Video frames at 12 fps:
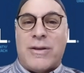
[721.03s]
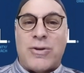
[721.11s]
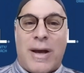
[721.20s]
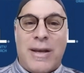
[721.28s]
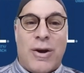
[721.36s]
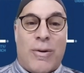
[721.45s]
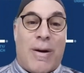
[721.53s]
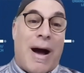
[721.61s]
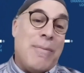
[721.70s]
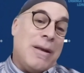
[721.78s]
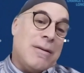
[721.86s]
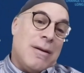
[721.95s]
So,
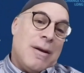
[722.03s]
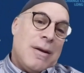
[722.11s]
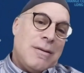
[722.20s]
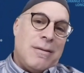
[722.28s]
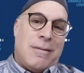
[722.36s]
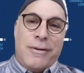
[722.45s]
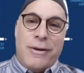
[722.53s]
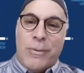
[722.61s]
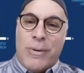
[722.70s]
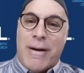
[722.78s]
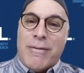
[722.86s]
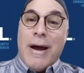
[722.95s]

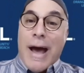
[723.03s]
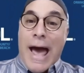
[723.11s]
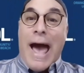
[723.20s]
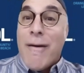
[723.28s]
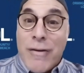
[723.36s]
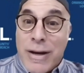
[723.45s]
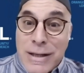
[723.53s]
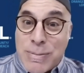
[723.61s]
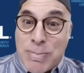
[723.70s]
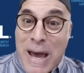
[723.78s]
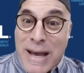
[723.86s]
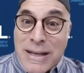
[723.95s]
whatever,
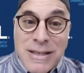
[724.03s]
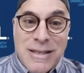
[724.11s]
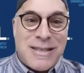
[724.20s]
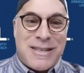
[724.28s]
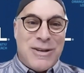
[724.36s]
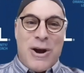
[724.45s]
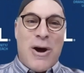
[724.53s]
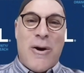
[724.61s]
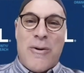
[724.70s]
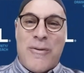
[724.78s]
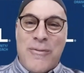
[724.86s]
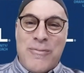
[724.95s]
evidence-based, you
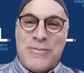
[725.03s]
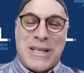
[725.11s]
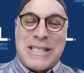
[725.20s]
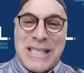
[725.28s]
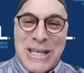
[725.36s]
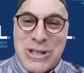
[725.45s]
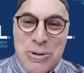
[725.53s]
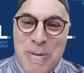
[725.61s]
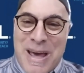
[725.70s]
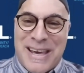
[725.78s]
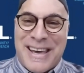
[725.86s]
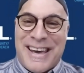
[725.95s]
know,
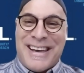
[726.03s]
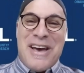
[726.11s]
decision-making.